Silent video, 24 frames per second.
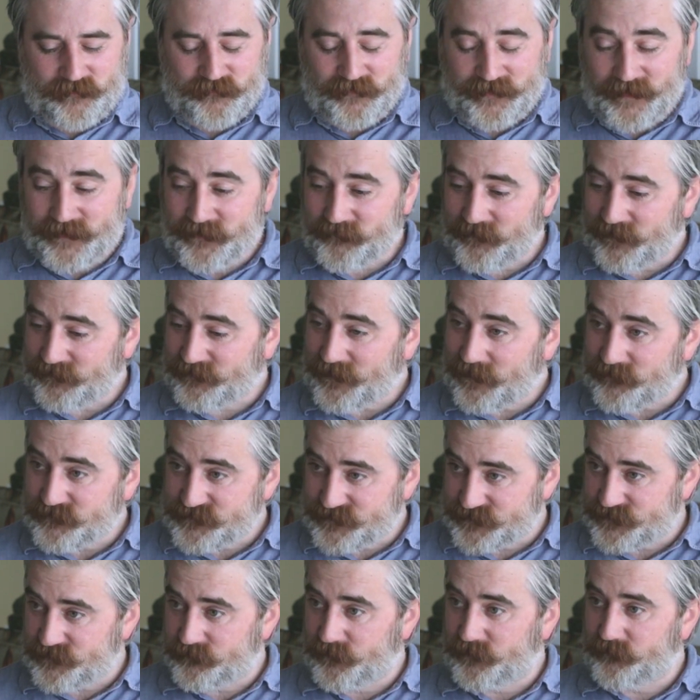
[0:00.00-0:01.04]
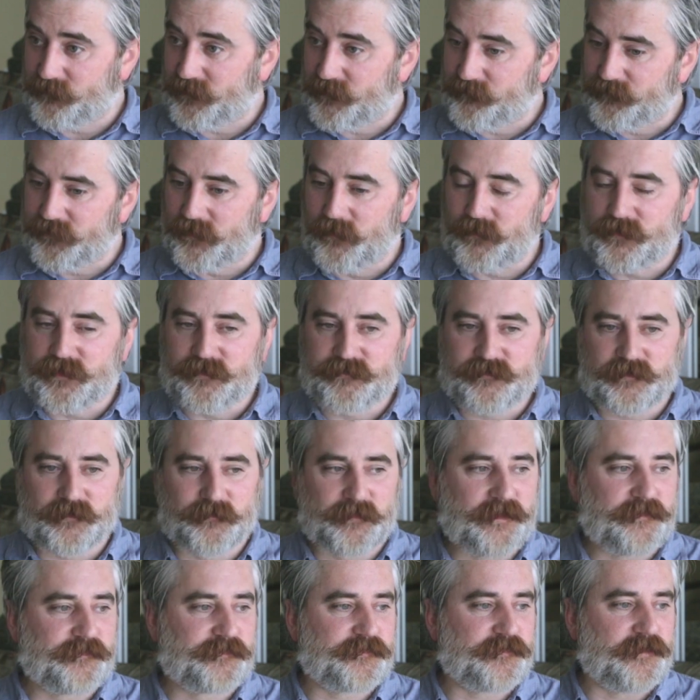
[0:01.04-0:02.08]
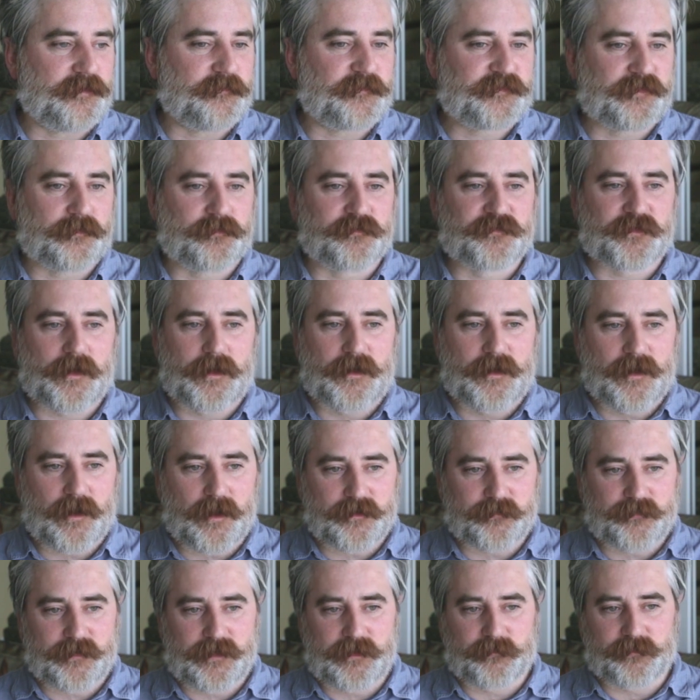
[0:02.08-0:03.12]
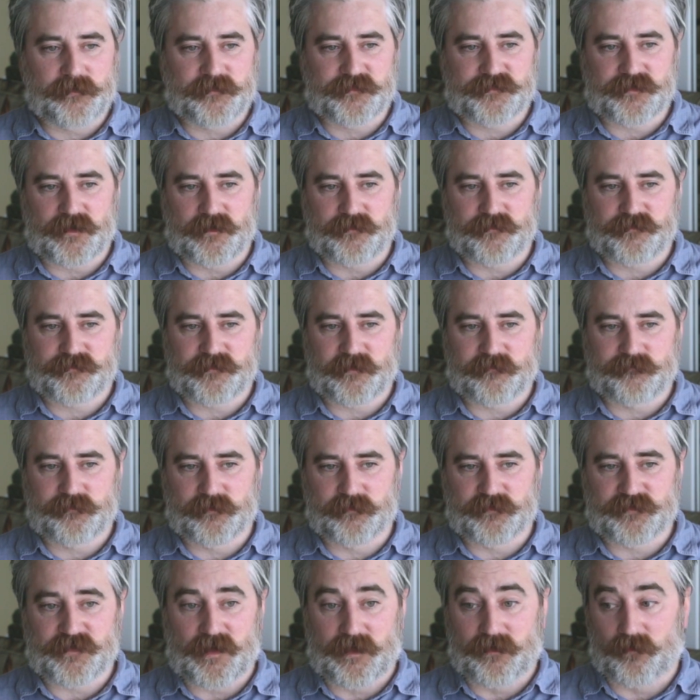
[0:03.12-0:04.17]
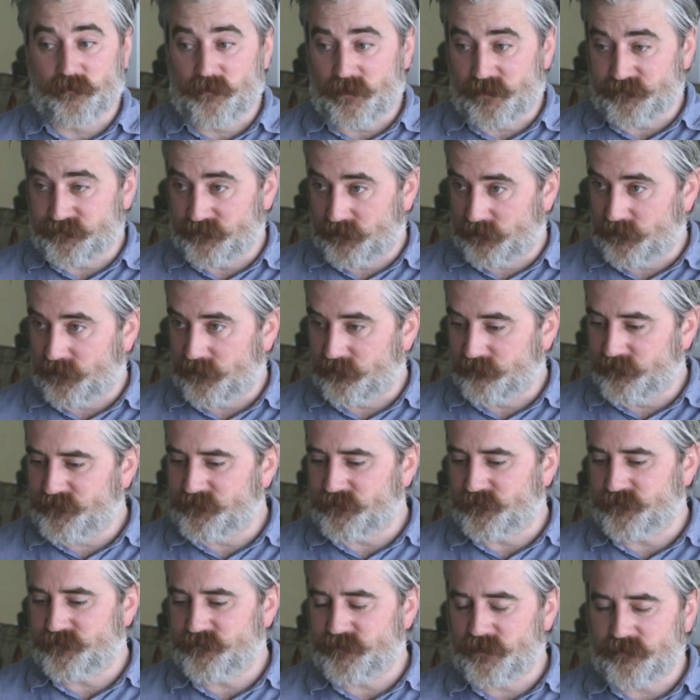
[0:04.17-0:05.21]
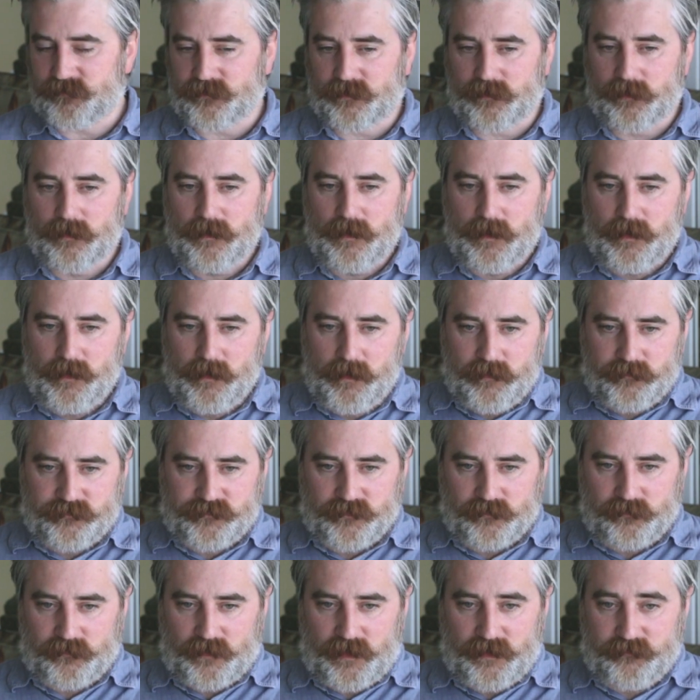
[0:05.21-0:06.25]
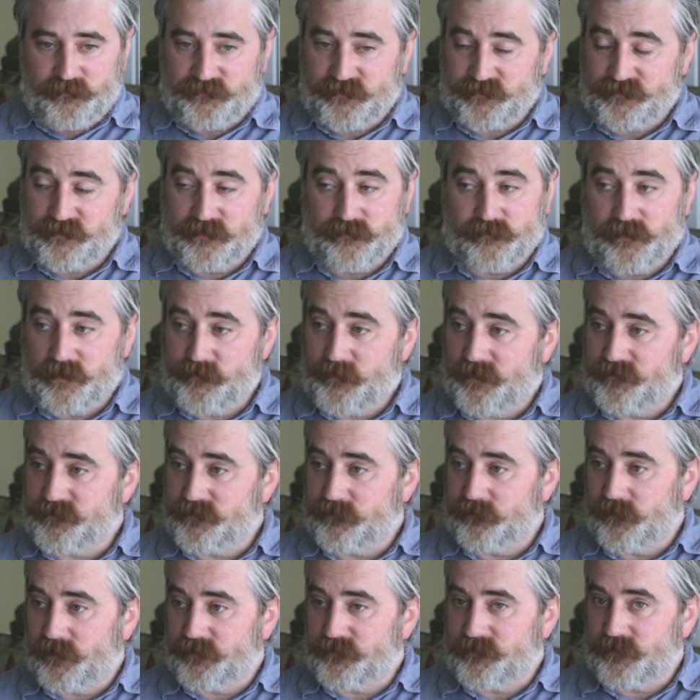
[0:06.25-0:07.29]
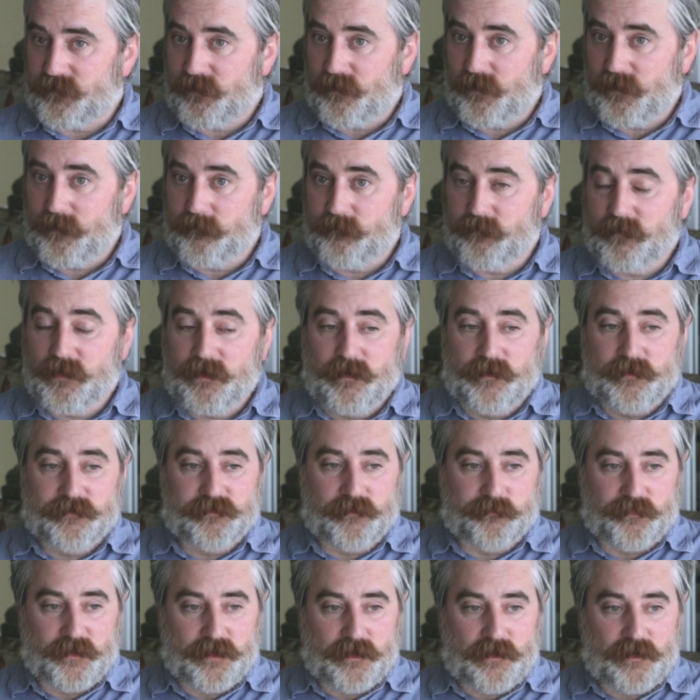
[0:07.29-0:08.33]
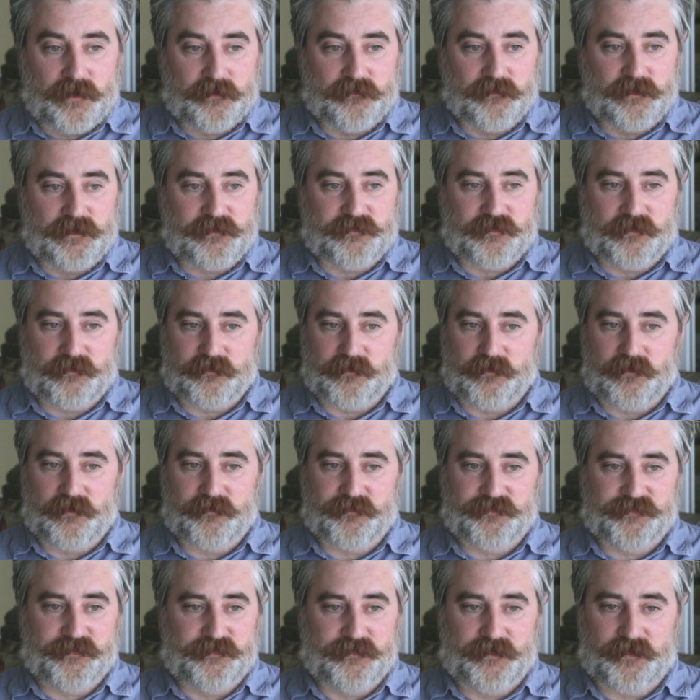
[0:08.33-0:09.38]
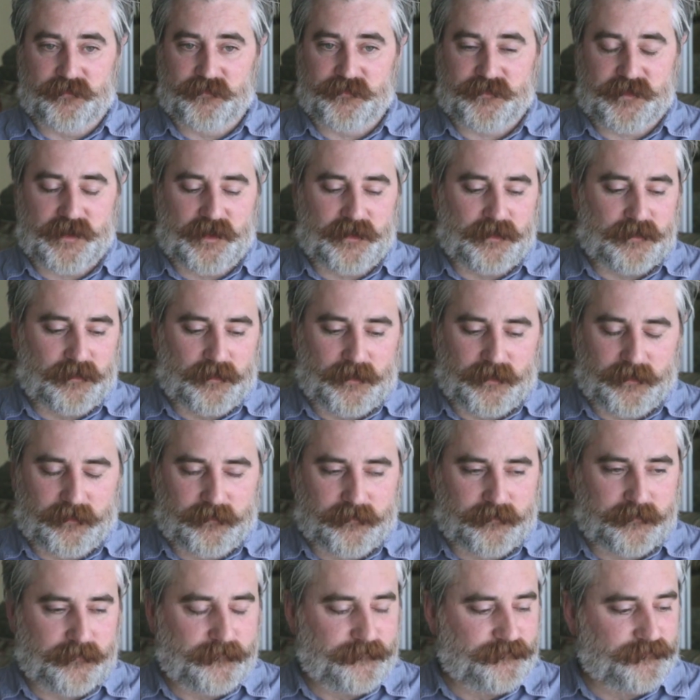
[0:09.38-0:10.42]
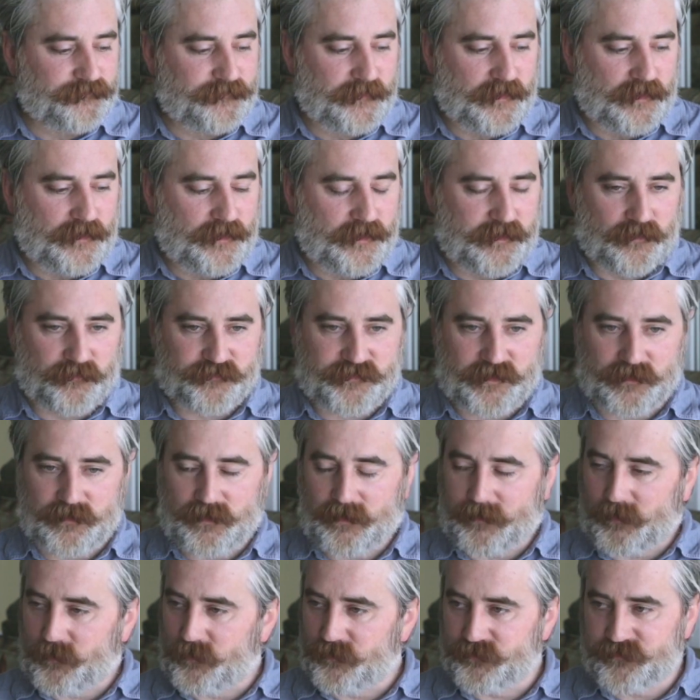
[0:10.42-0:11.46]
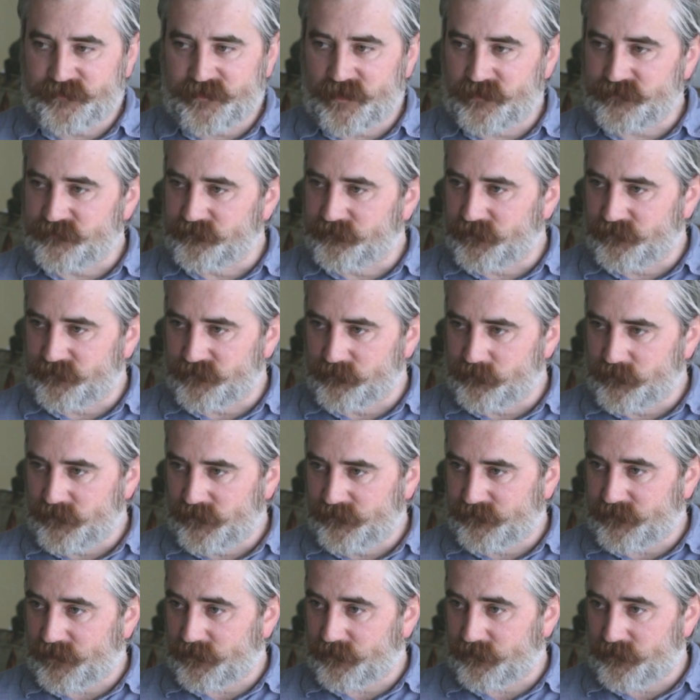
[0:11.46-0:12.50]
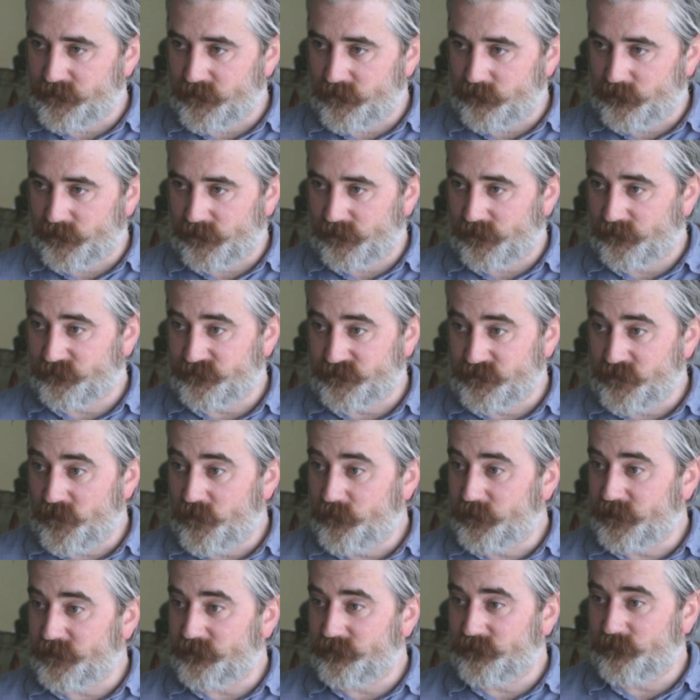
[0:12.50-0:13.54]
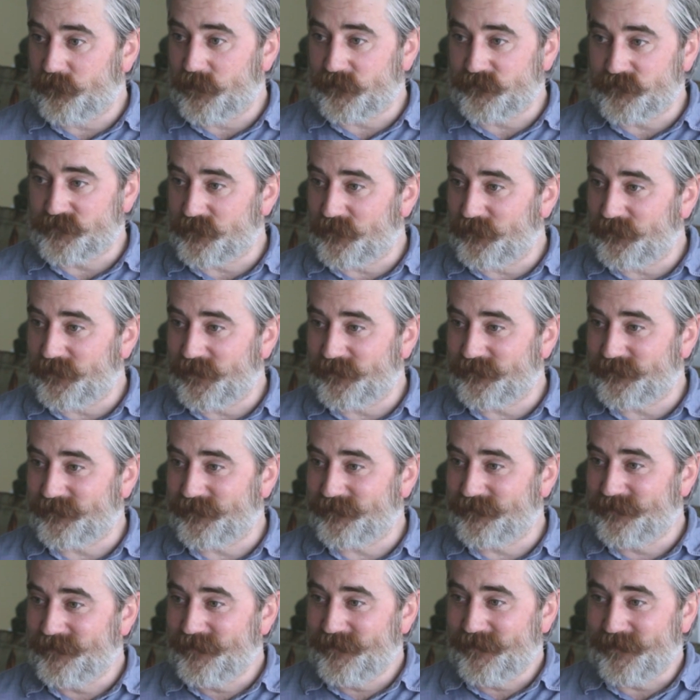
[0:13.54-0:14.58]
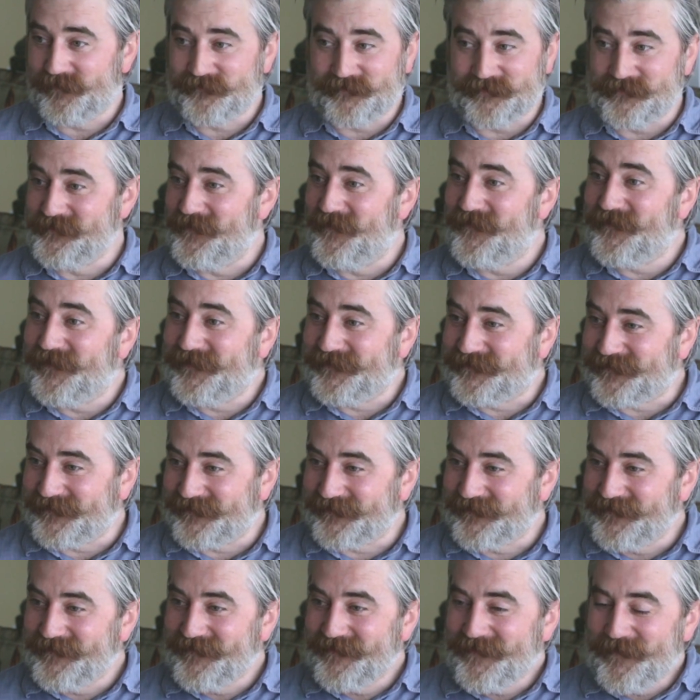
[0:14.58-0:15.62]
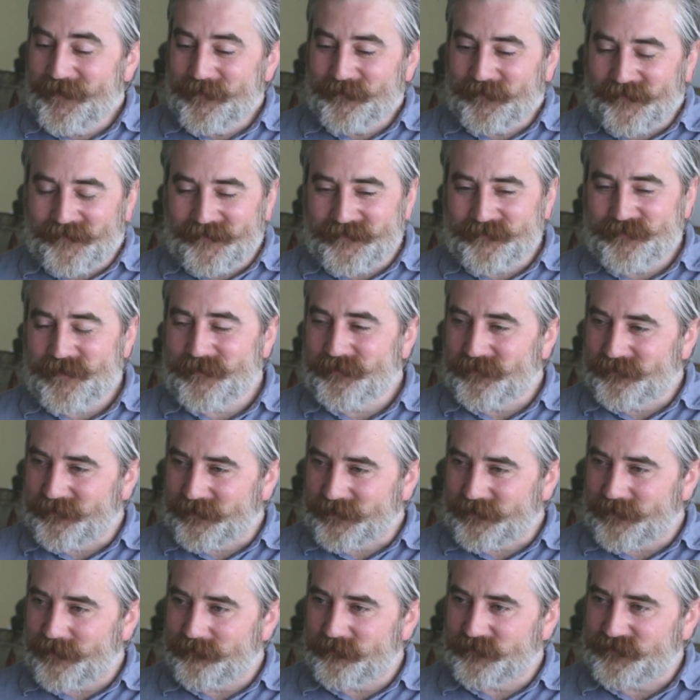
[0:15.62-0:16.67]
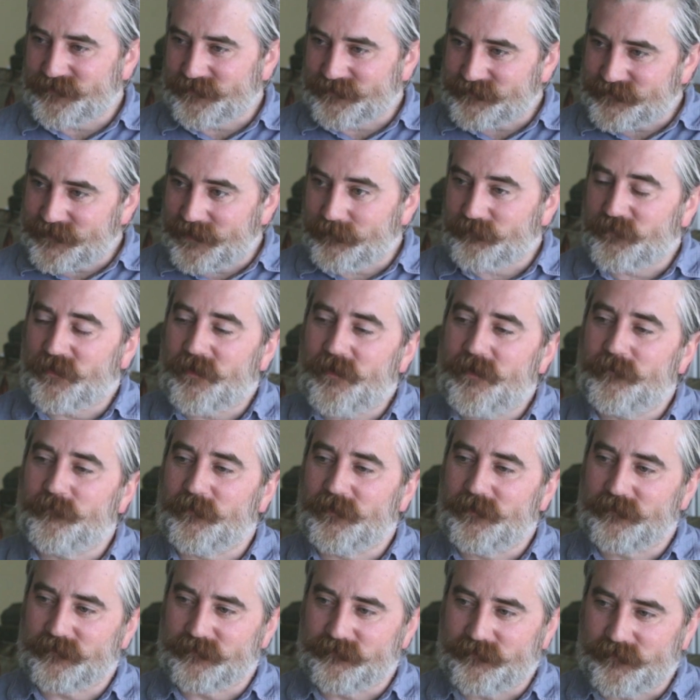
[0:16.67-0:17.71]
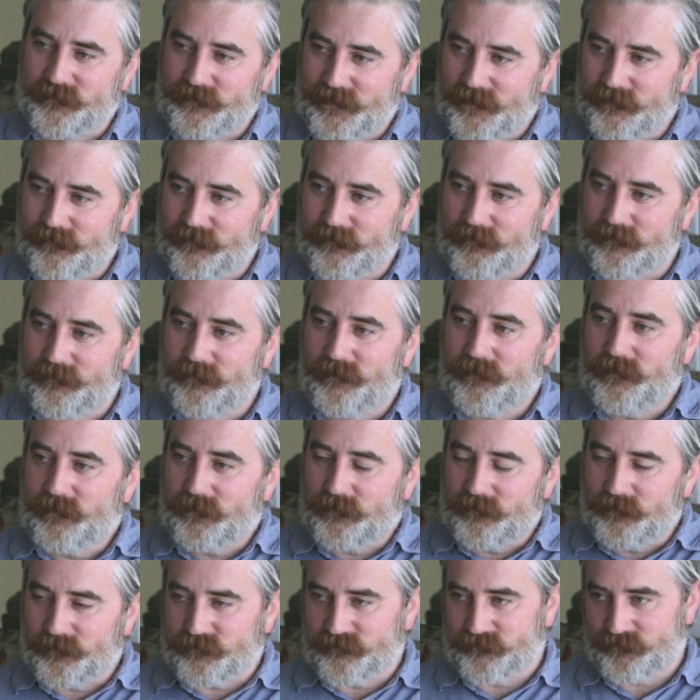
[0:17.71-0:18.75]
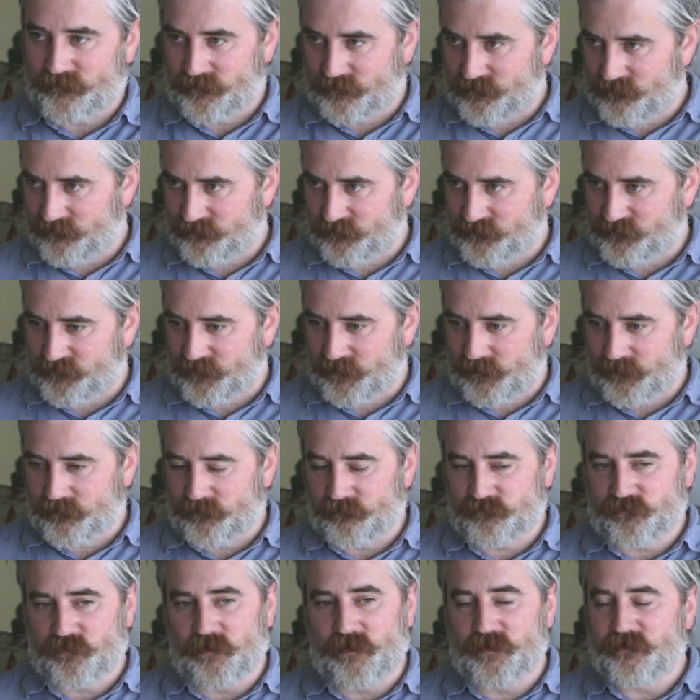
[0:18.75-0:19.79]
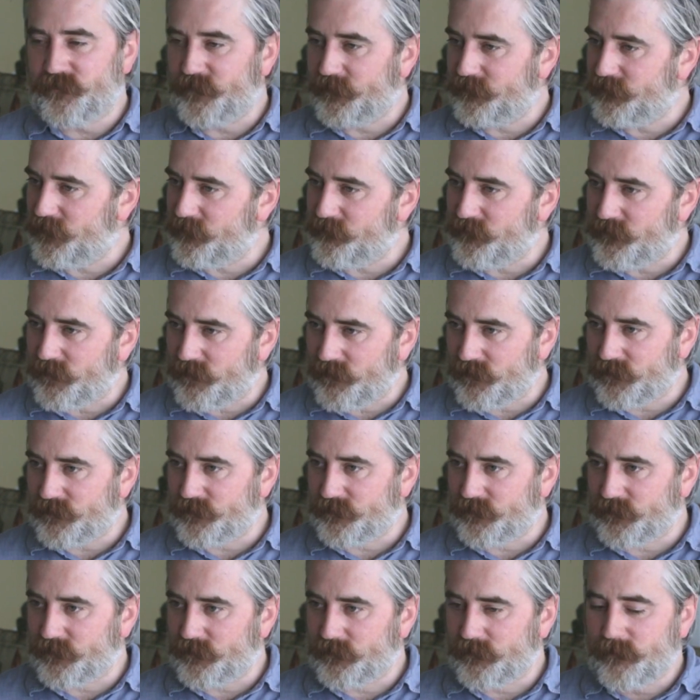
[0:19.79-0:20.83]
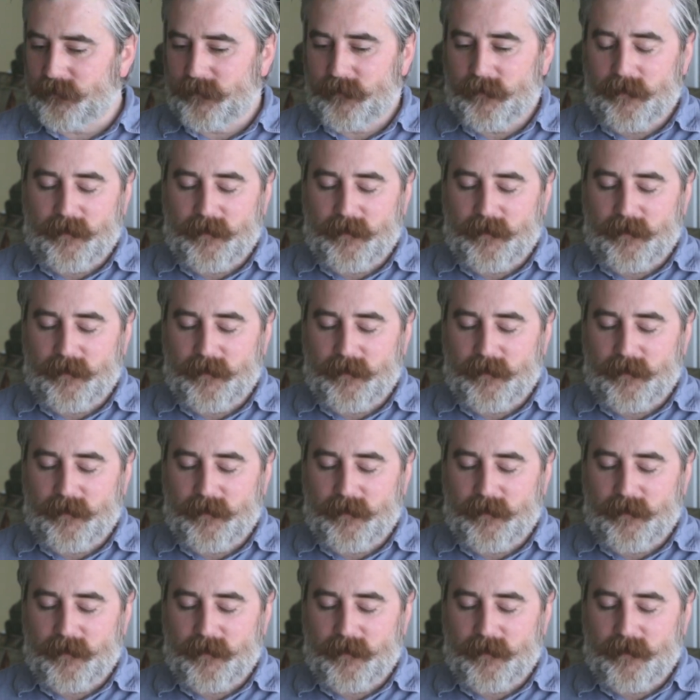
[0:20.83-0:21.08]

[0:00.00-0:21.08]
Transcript: But anyway, that was the summer when it broke into the mainstream. So there was a lot of people starting to self-publish, and there wasn't a lot of resources out there. So I was just in the right place at the right time. The blog really took off. Soon I was getting like, I don't know, I was getting like 100,000 views a month out of nowhere. And I was a nobody who hadn't sold anything and didn't know anything. But all the people in my comments at the same time were looking for an editor. looking for a cover designer, trying to figure out marketing.